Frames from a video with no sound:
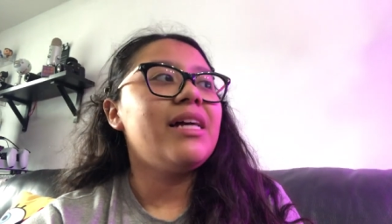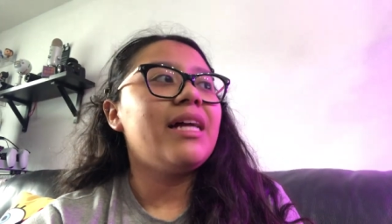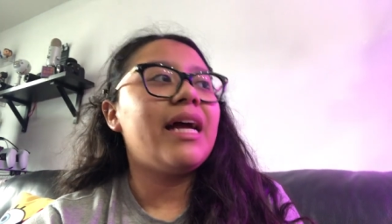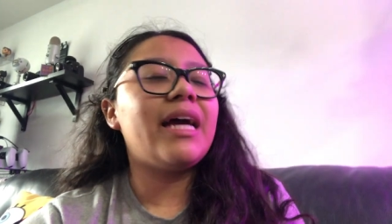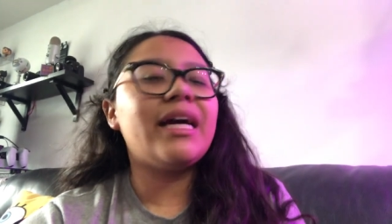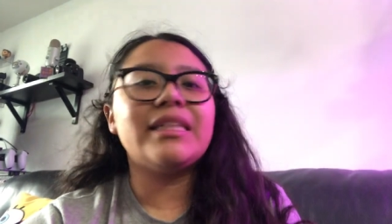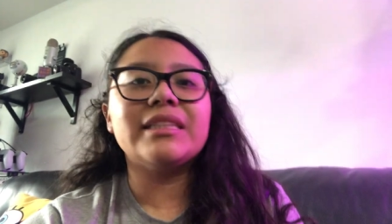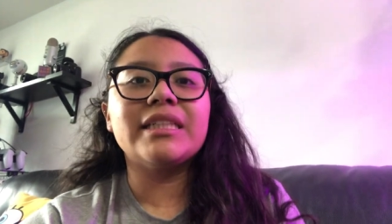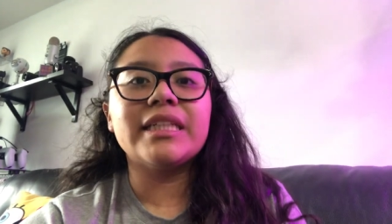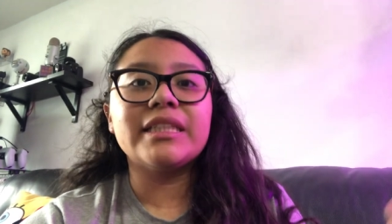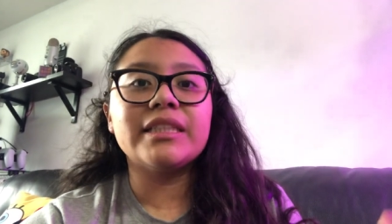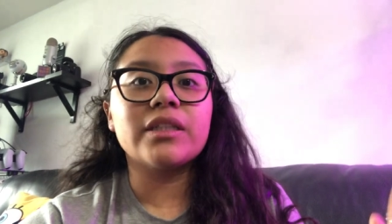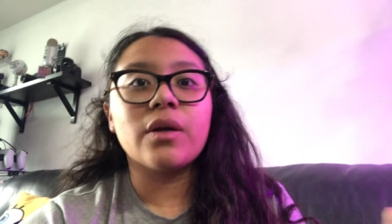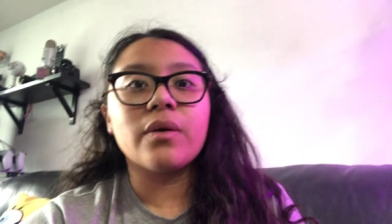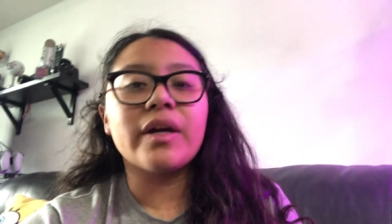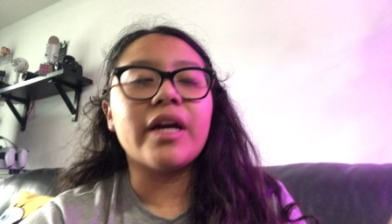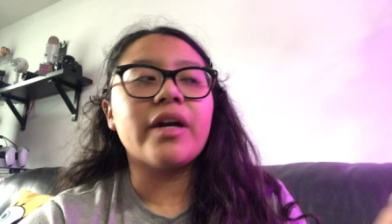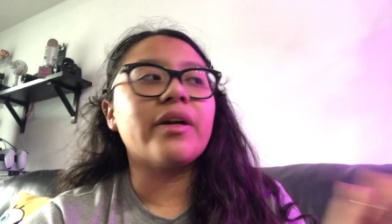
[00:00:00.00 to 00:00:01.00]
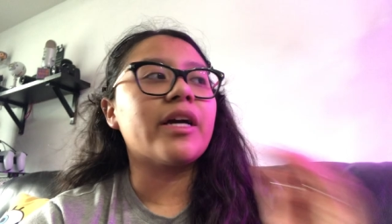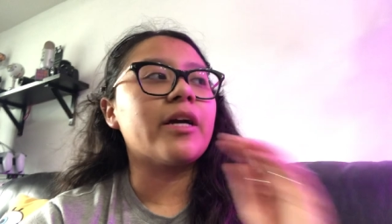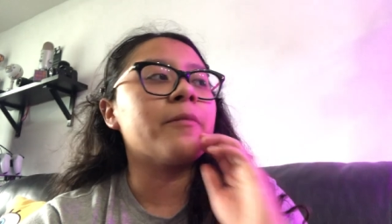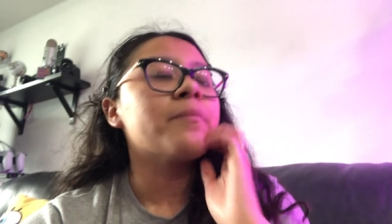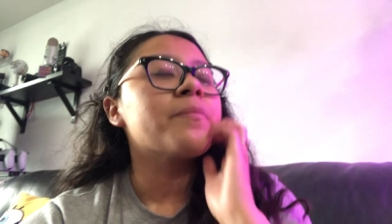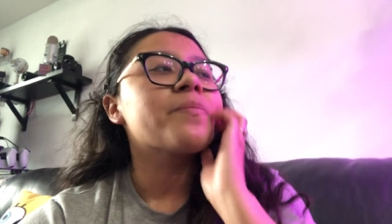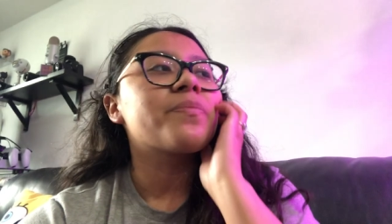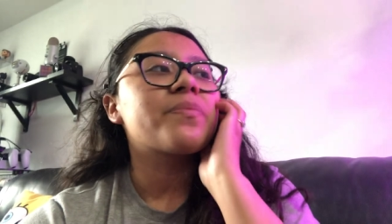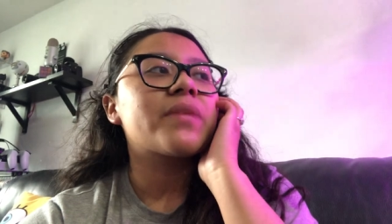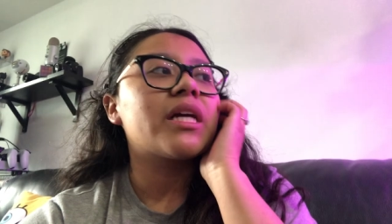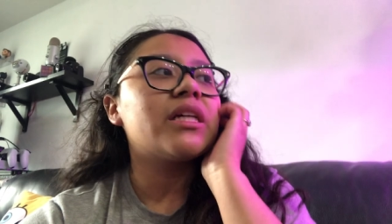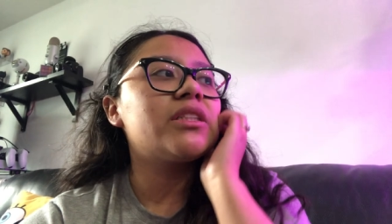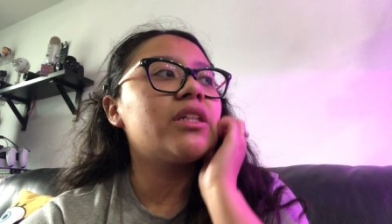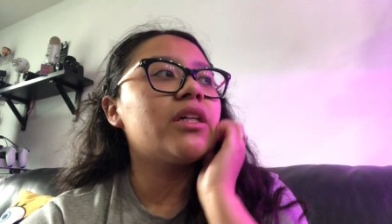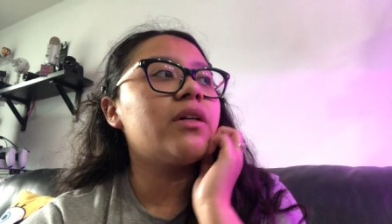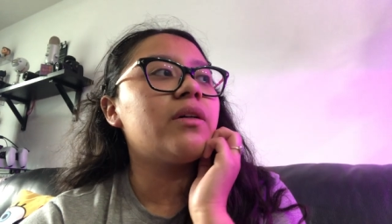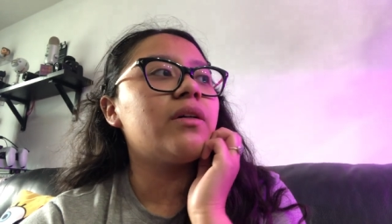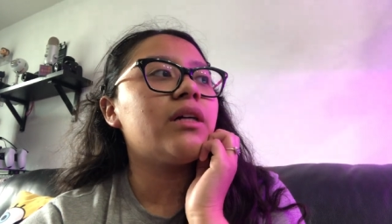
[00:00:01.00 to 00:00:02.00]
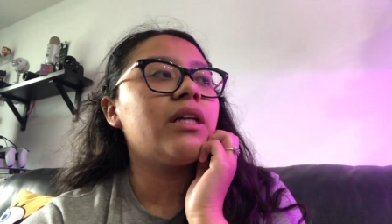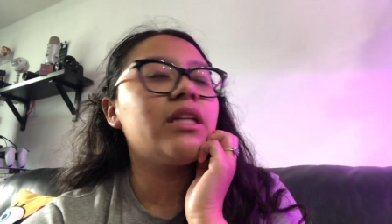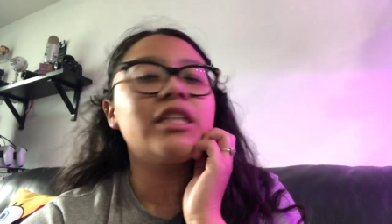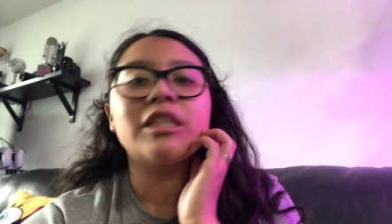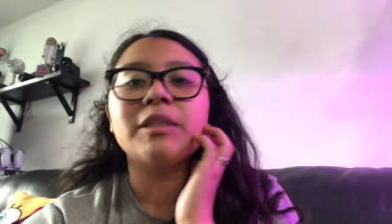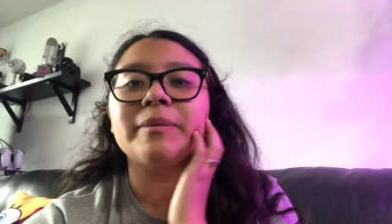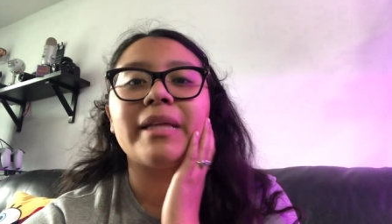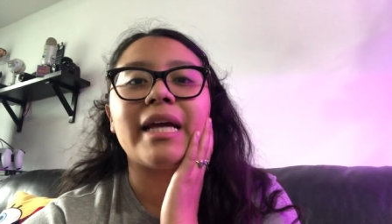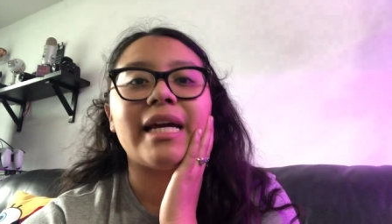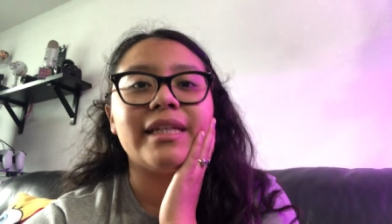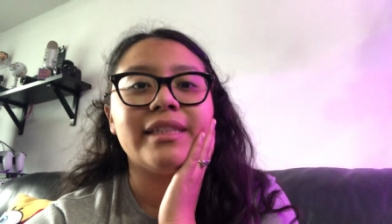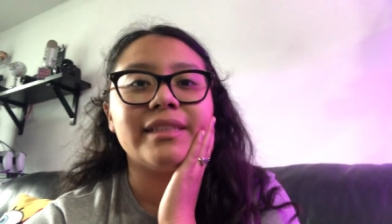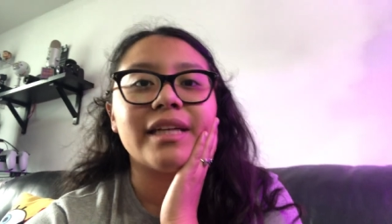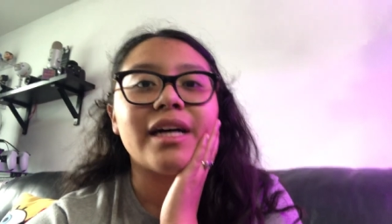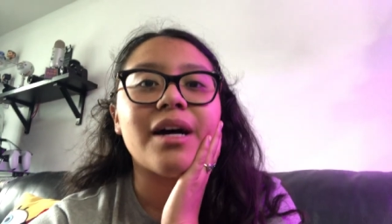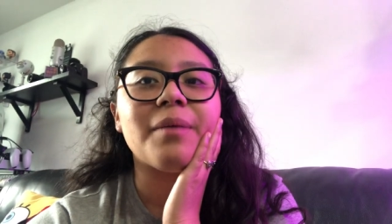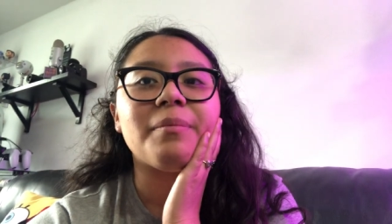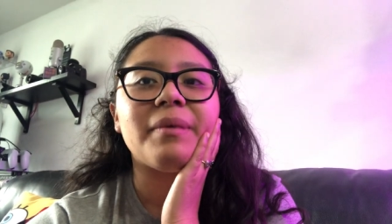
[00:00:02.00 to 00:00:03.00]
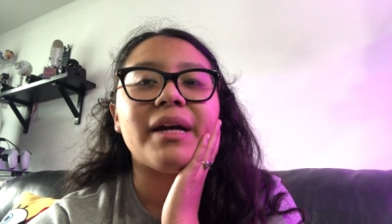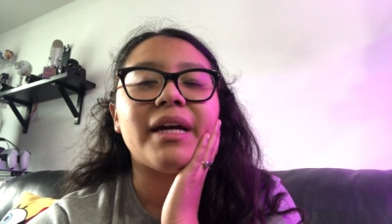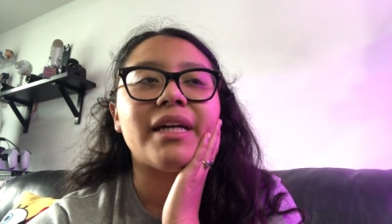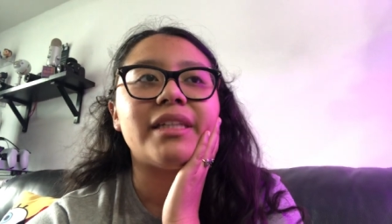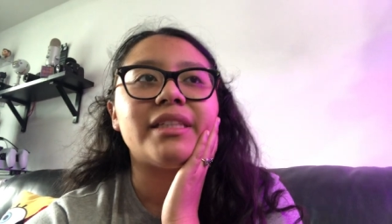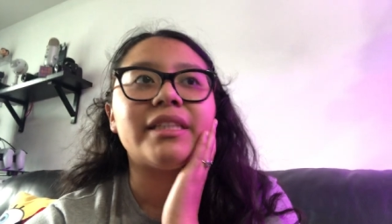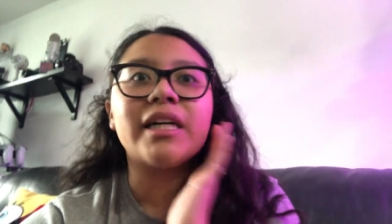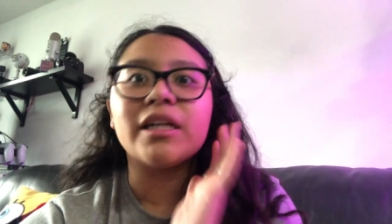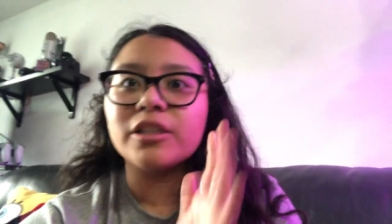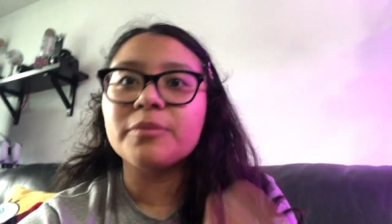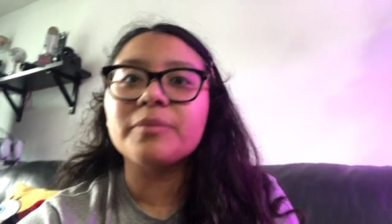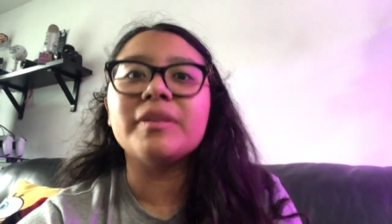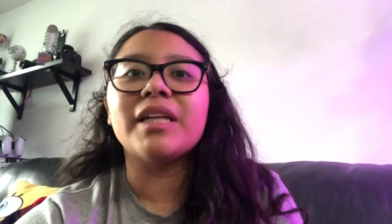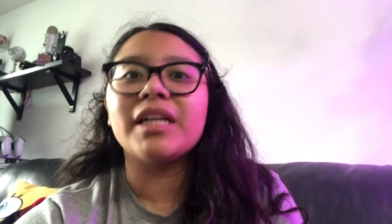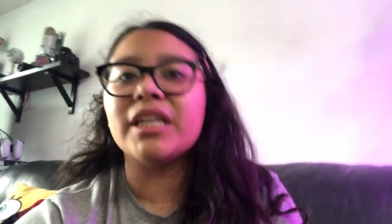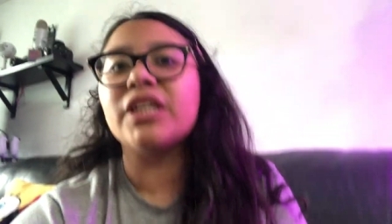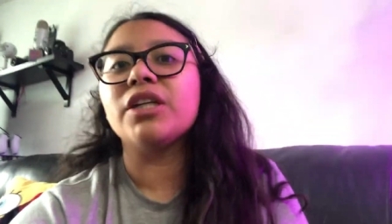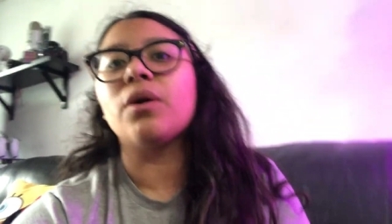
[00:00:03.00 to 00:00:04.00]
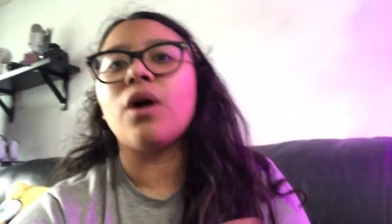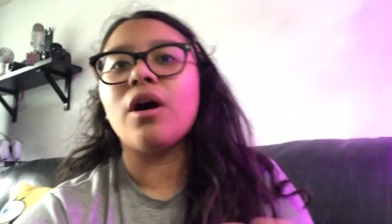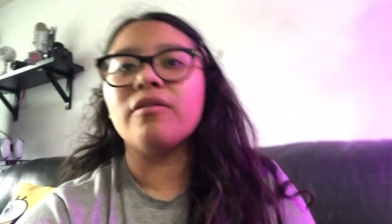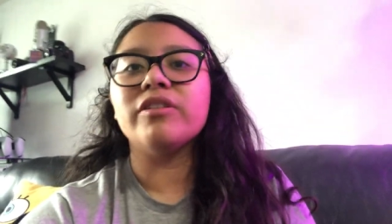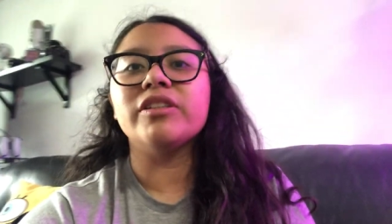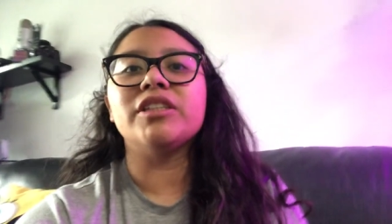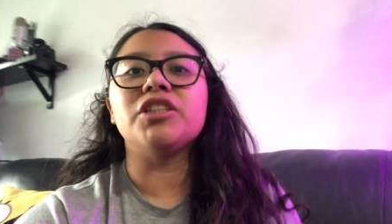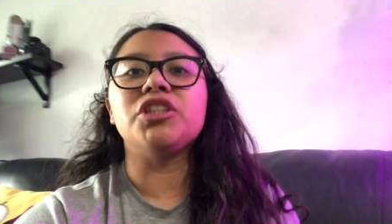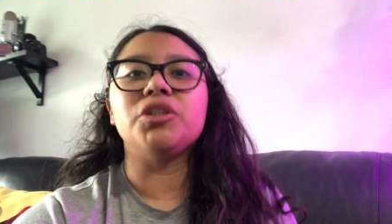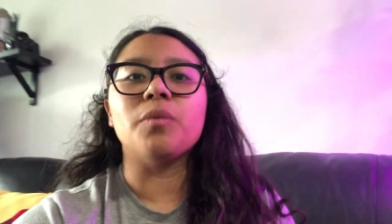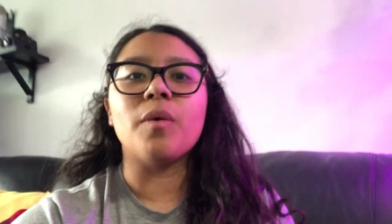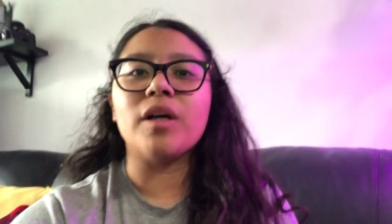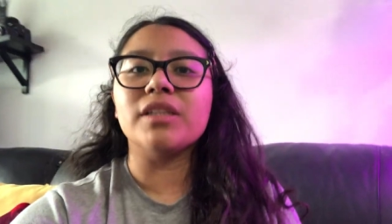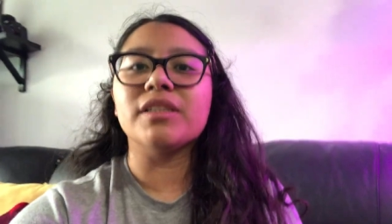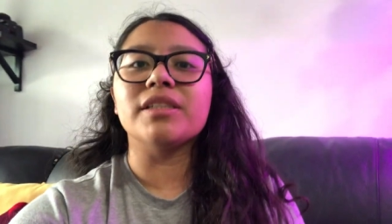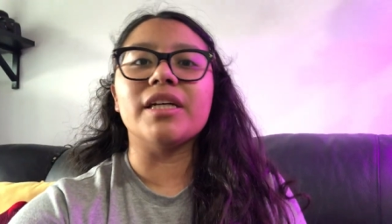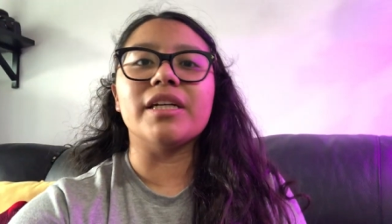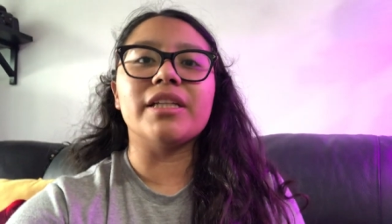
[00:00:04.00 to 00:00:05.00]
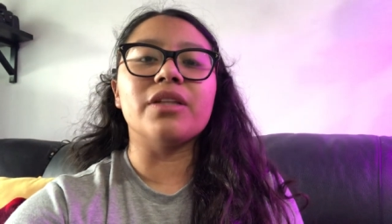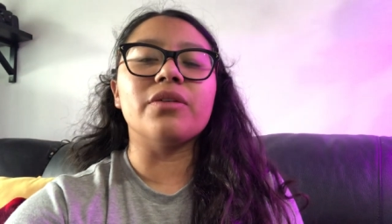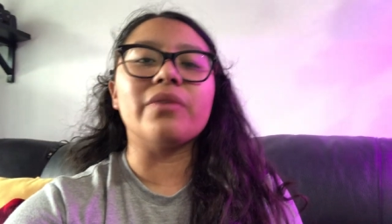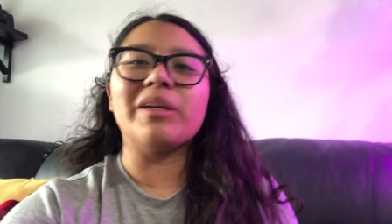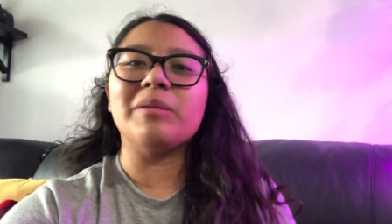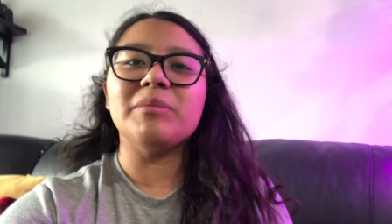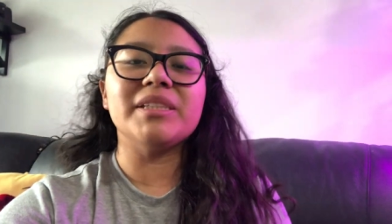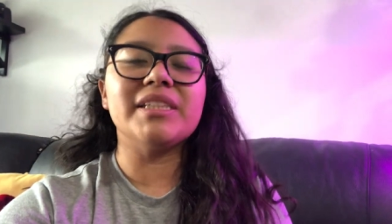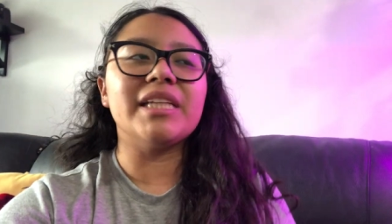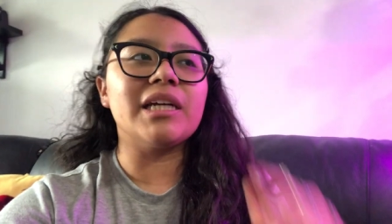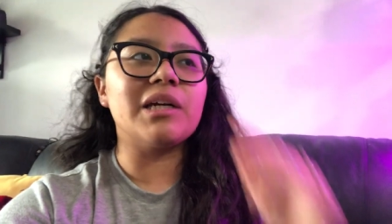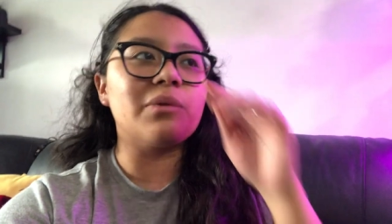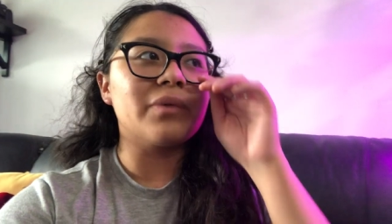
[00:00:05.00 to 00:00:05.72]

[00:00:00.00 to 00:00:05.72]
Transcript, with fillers: And the lady's like, okay, okay so Elizabeth hangs up and tells me that, you know, obviously she wants like the rabies thing.